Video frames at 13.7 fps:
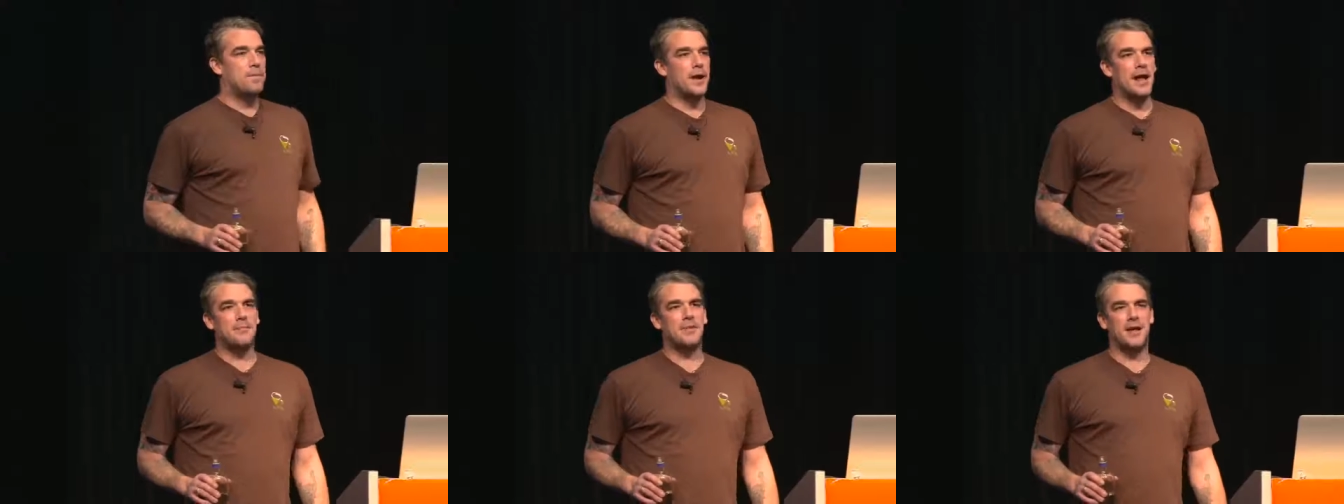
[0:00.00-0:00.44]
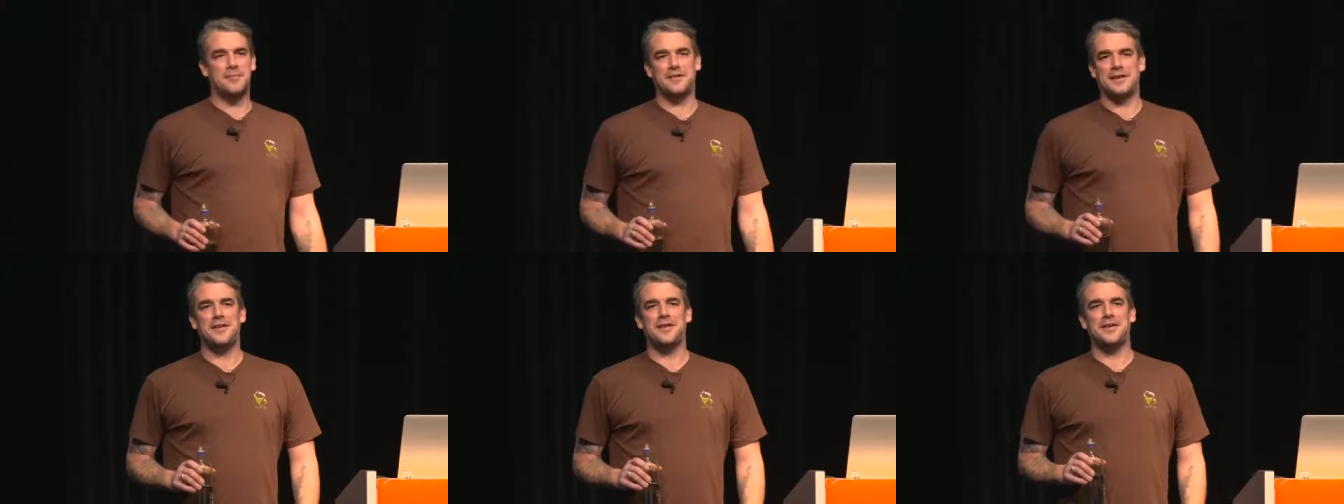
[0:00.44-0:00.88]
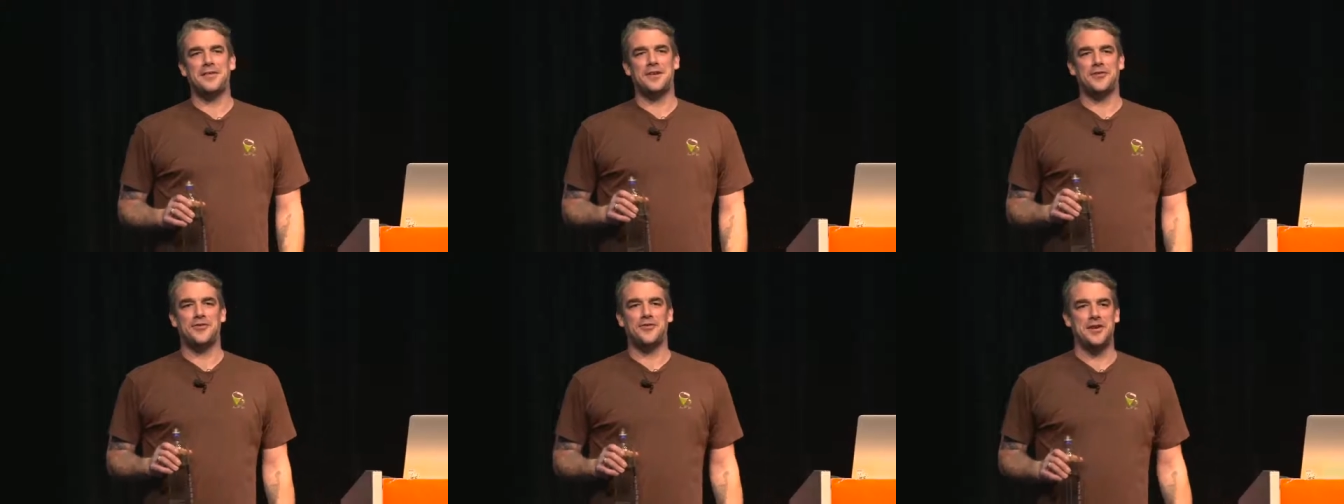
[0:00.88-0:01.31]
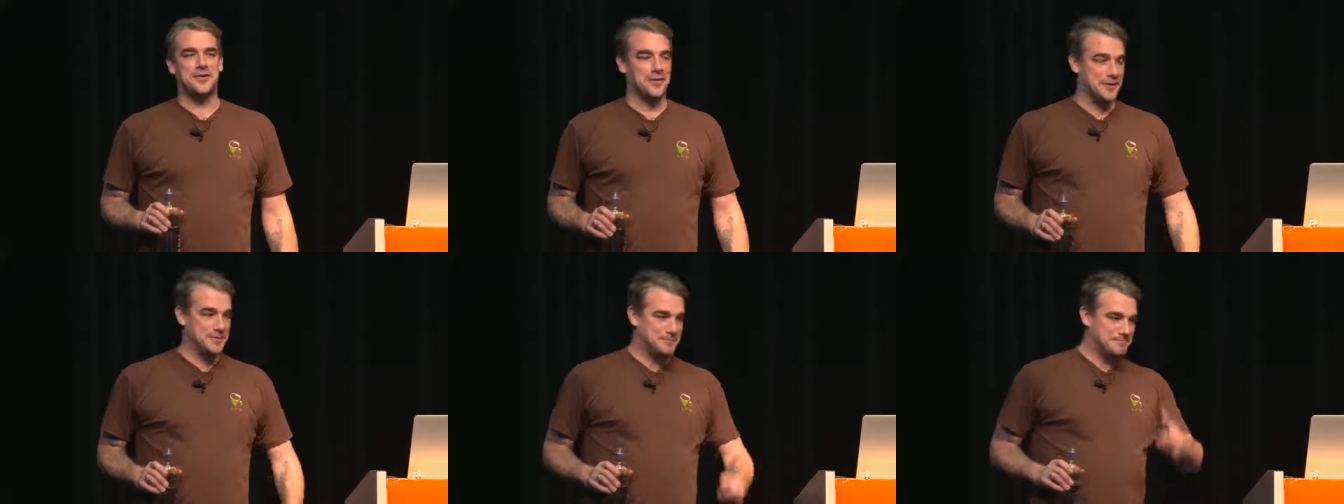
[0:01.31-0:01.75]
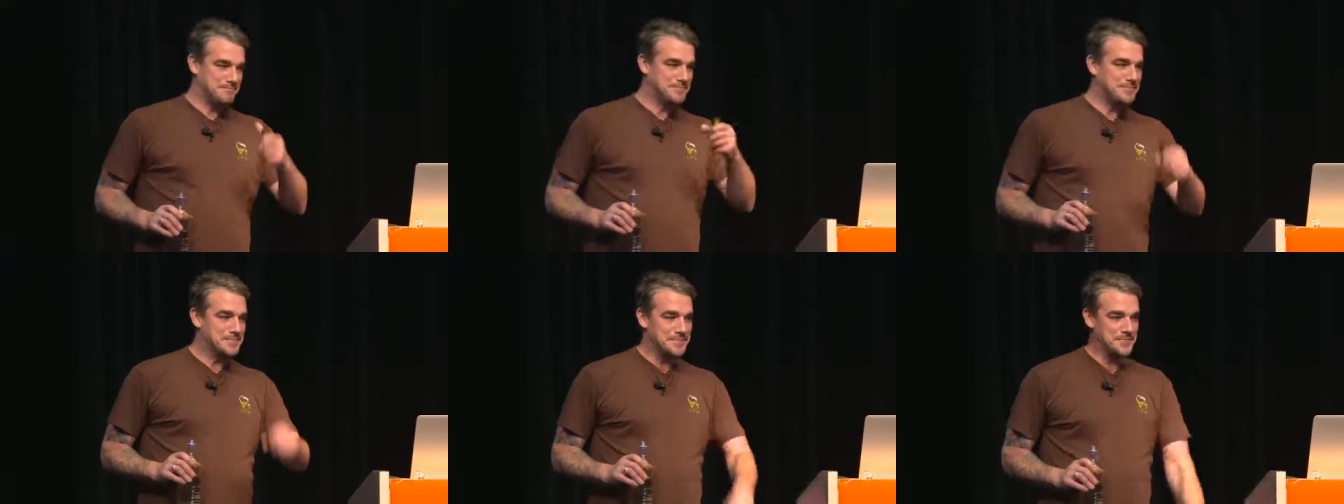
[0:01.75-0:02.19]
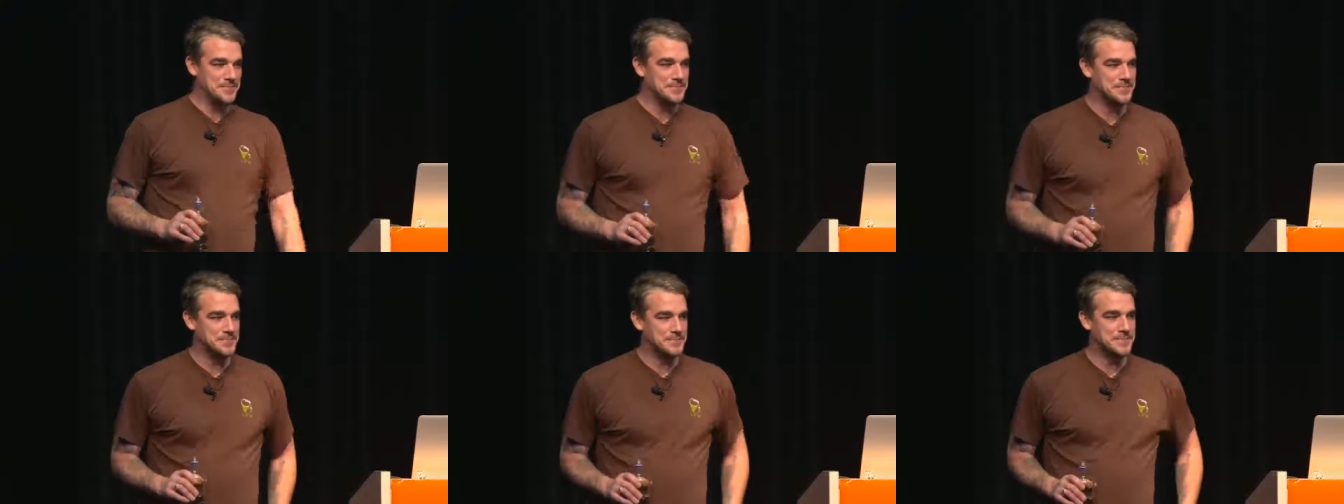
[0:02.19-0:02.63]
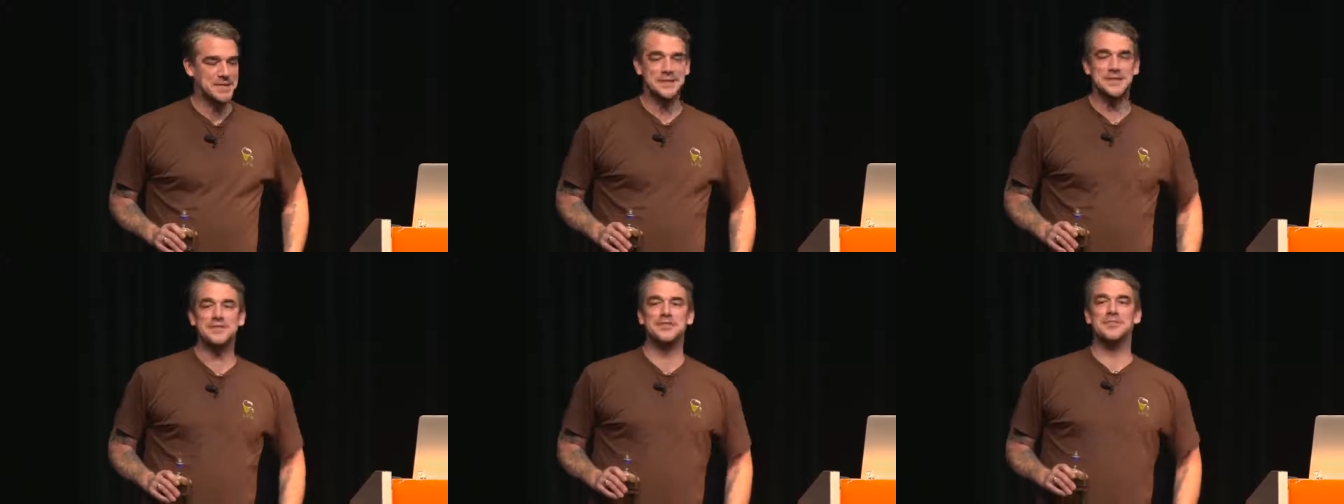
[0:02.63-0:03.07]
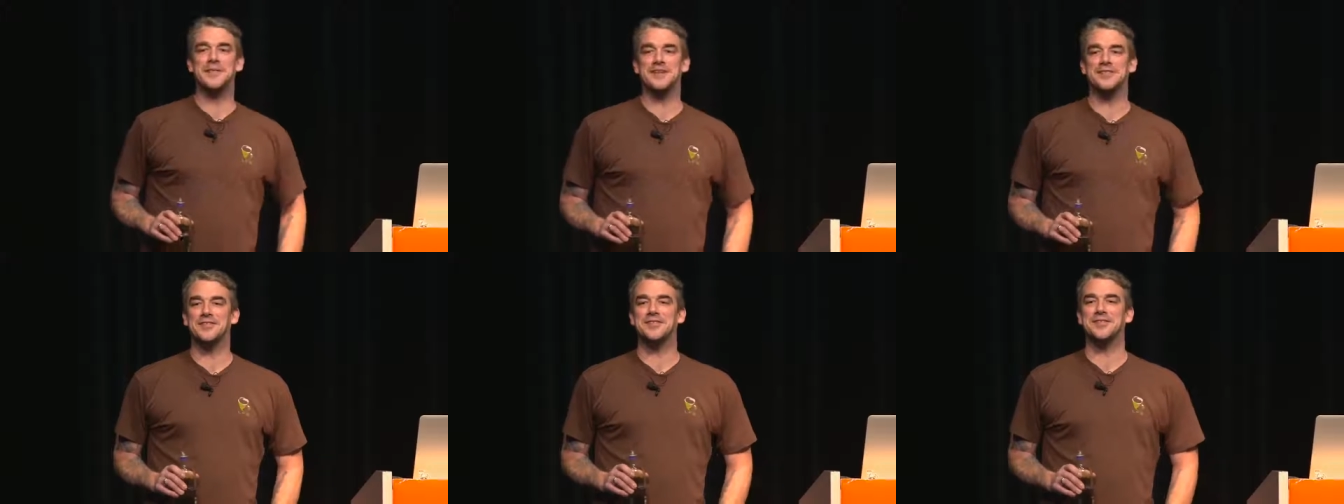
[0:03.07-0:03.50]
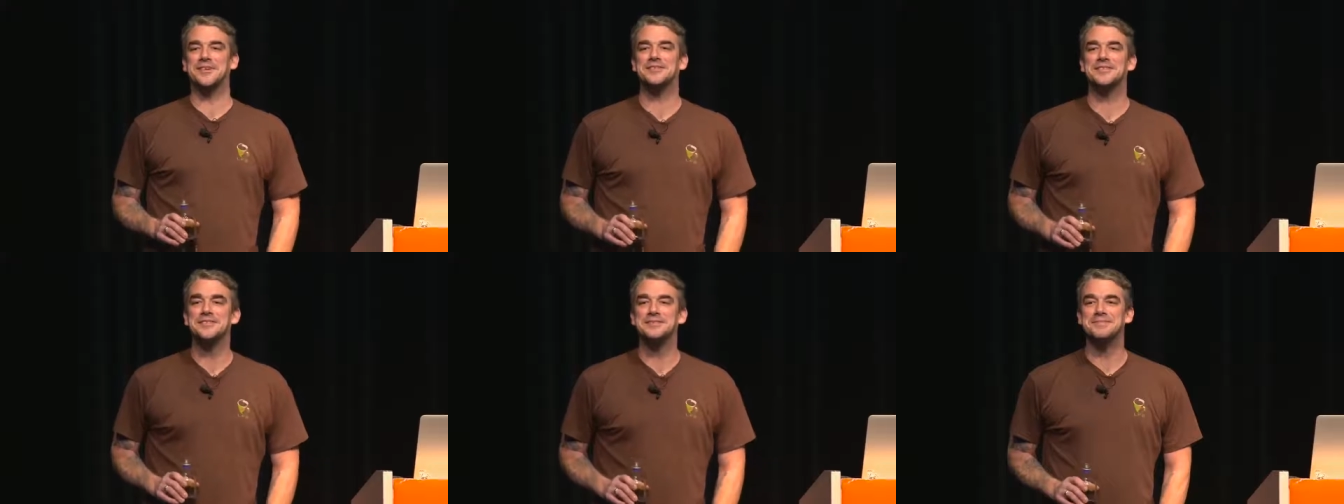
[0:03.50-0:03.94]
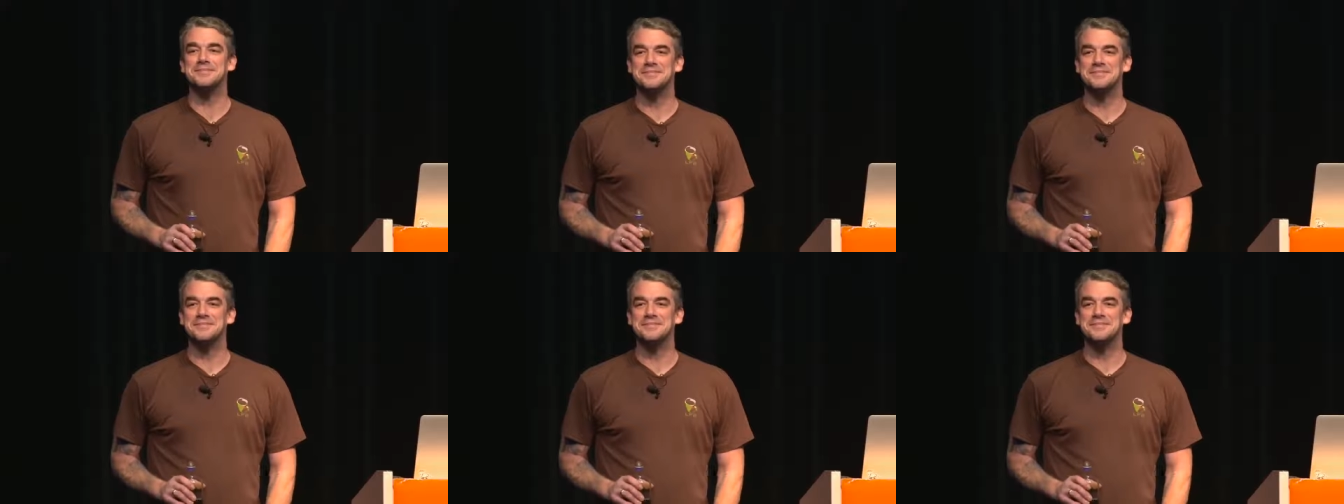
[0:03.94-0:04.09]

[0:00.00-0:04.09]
But I'm, I'm going to tell you a little secret. There is no best storage.